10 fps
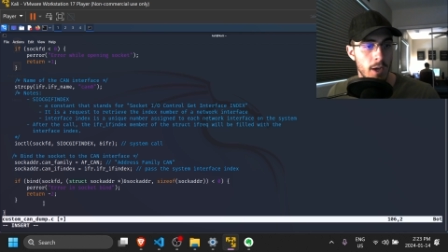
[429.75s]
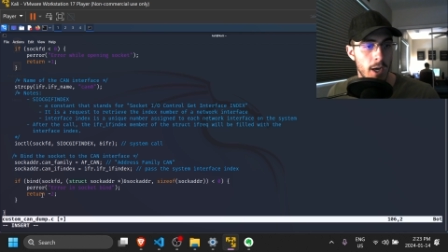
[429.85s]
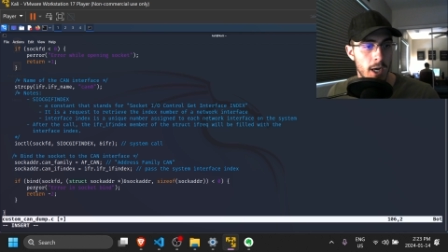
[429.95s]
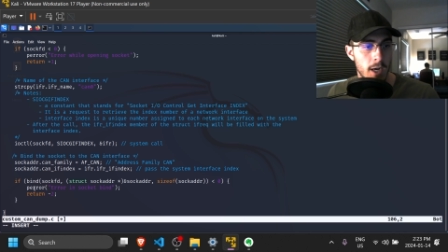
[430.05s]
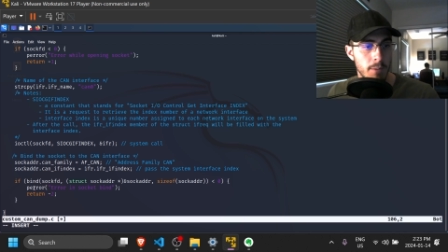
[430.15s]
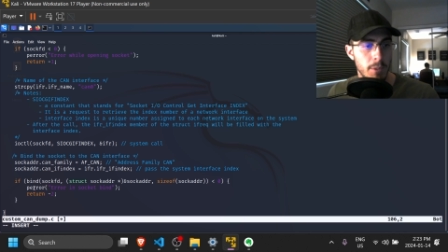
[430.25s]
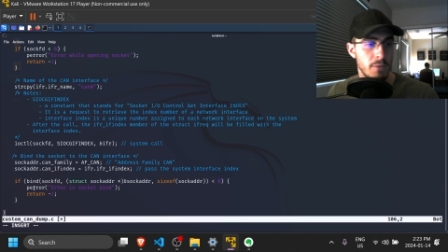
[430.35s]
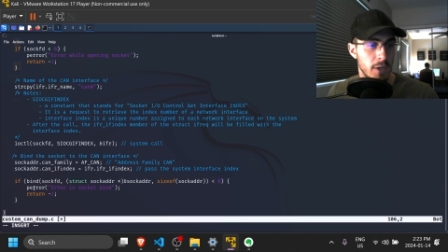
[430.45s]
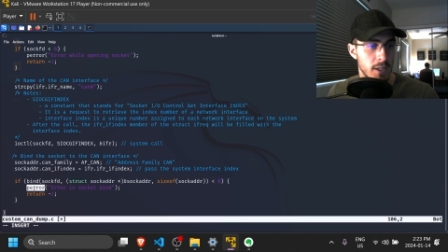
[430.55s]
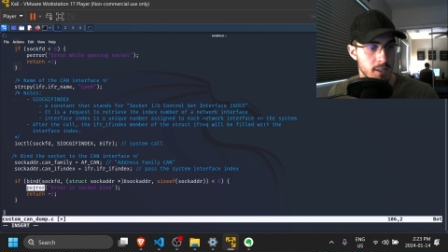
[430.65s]
Uh, but
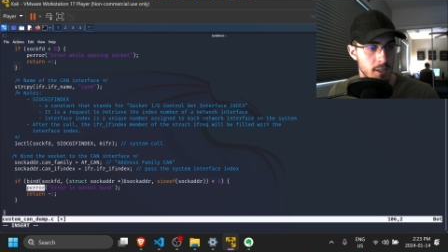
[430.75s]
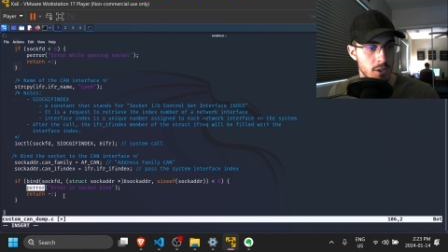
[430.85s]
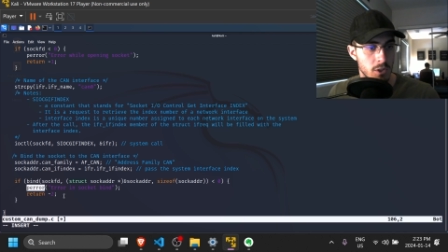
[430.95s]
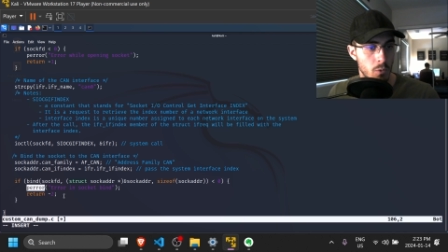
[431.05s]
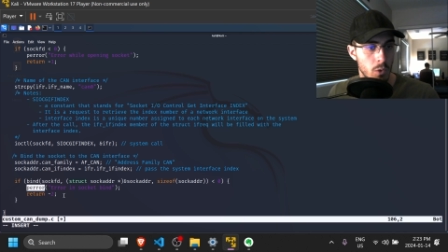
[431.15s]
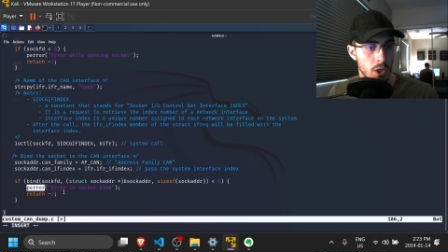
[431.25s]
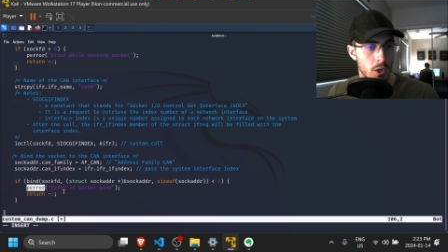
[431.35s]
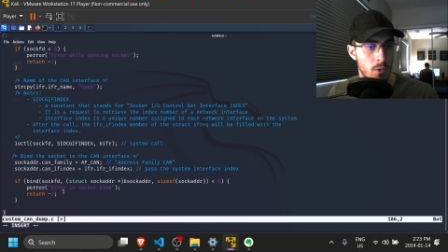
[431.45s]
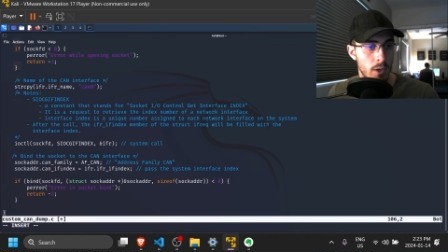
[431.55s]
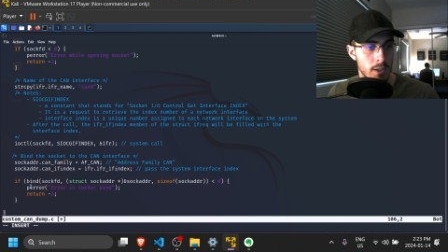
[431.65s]
if it isn't, we're
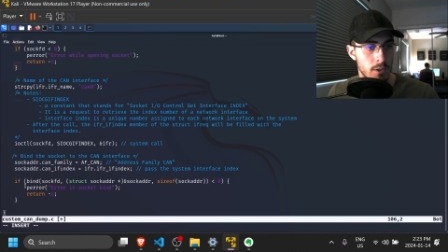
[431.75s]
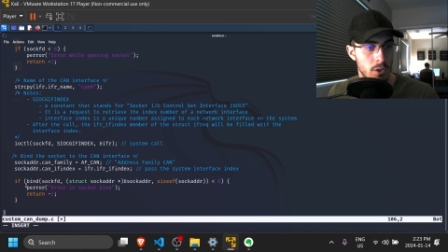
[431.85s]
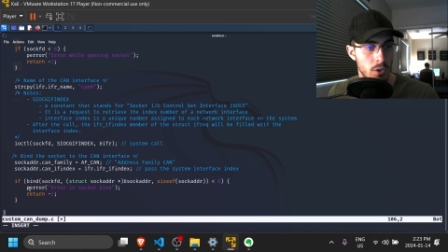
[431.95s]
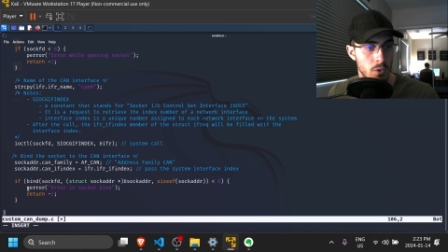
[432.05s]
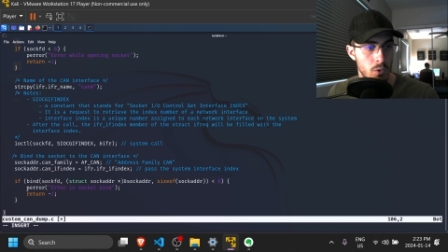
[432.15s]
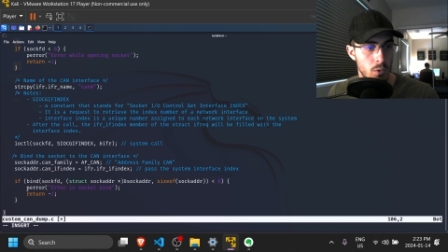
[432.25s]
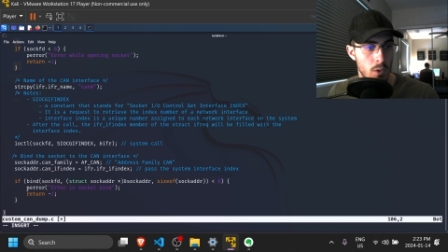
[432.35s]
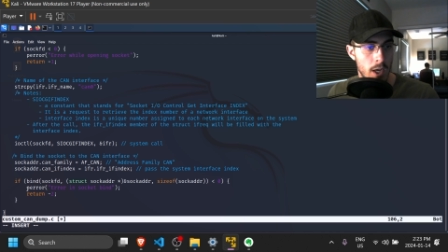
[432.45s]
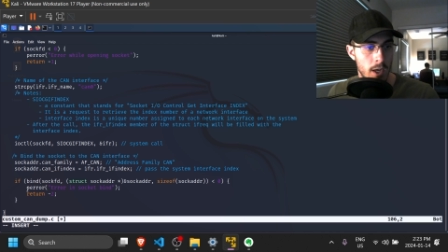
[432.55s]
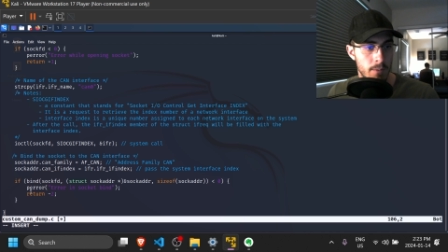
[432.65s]
going
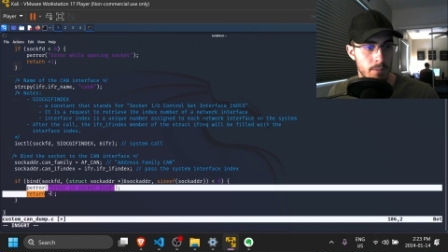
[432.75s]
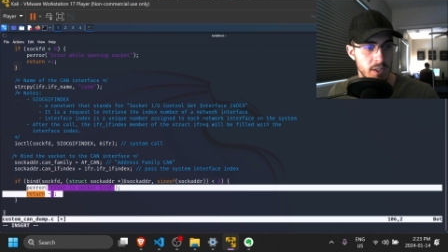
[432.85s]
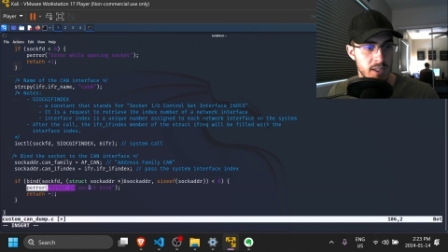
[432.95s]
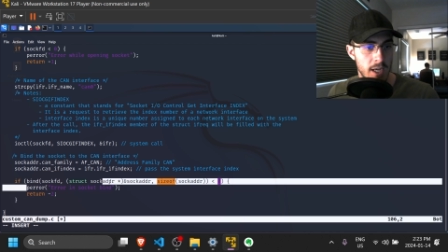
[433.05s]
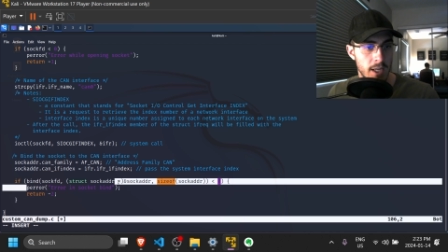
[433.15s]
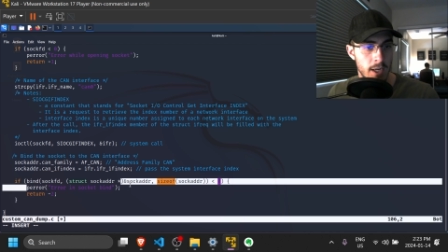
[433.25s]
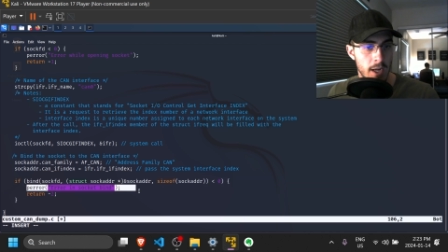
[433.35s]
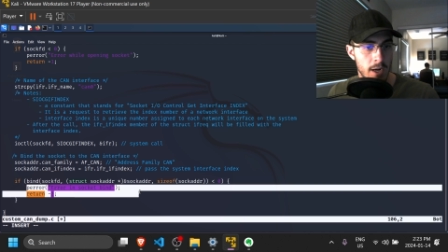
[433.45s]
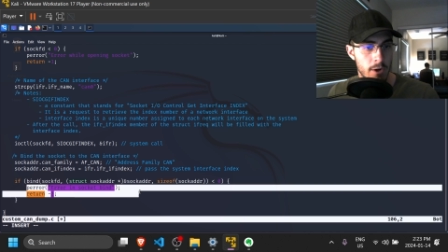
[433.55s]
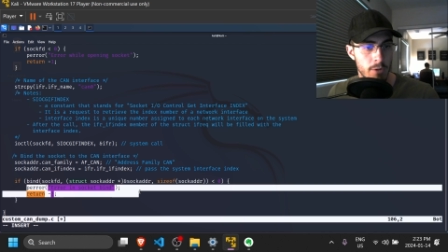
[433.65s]
to um, set an
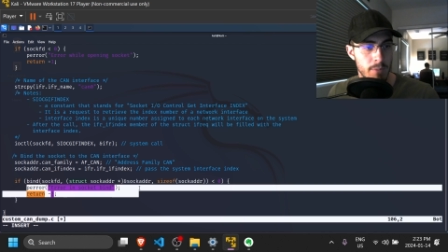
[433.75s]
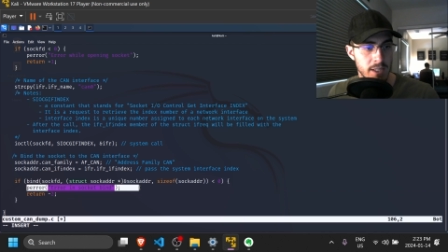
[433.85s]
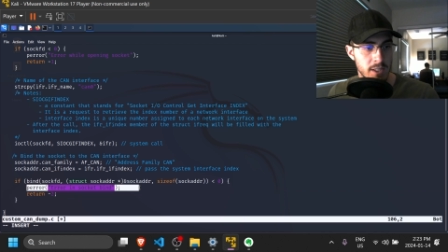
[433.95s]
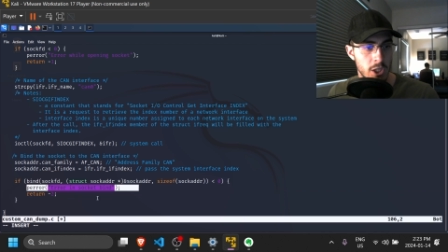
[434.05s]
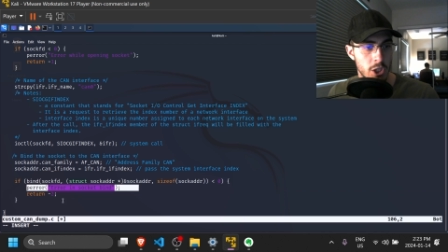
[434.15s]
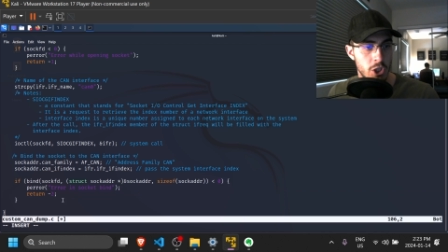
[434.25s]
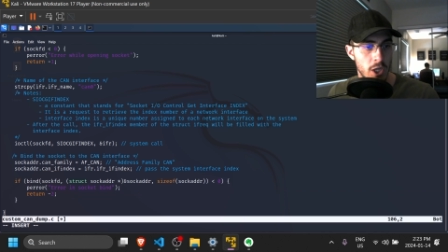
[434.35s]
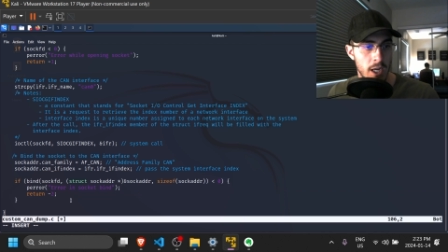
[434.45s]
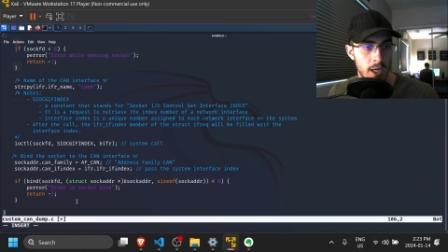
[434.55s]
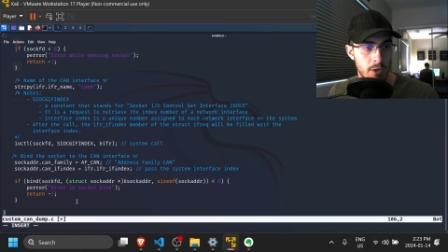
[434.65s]
error message
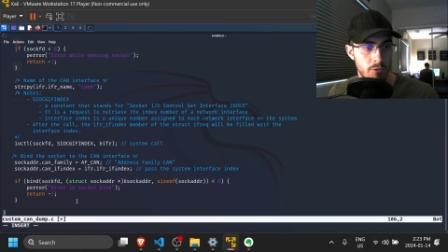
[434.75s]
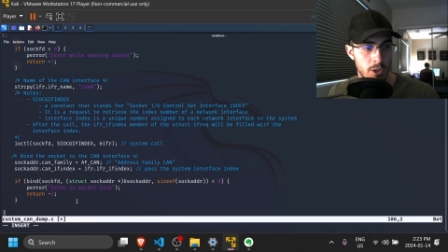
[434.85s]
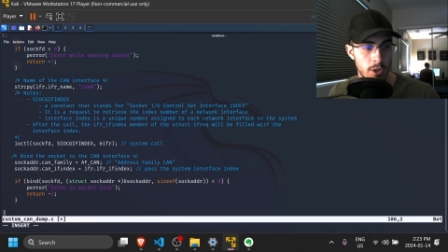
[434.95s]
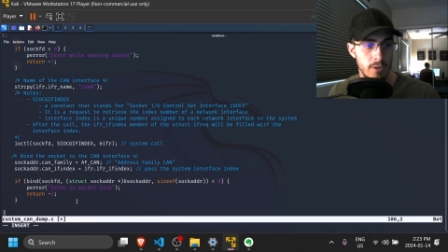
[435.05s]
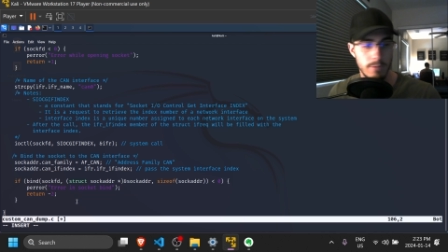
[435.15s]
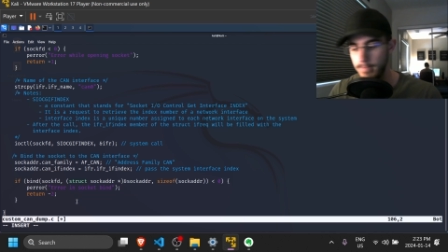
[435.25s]
and return.